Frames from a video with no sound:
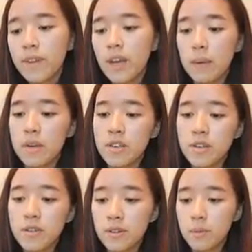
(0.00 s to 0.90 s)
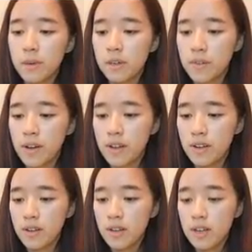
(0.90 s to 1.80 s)
And we can do so by
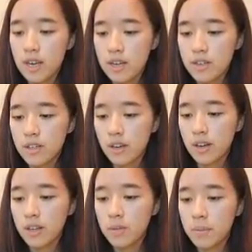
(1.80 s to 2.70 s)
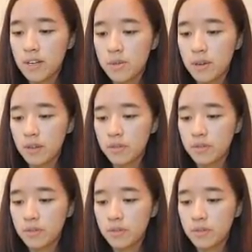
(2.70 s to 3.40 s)
dividing each side by 12.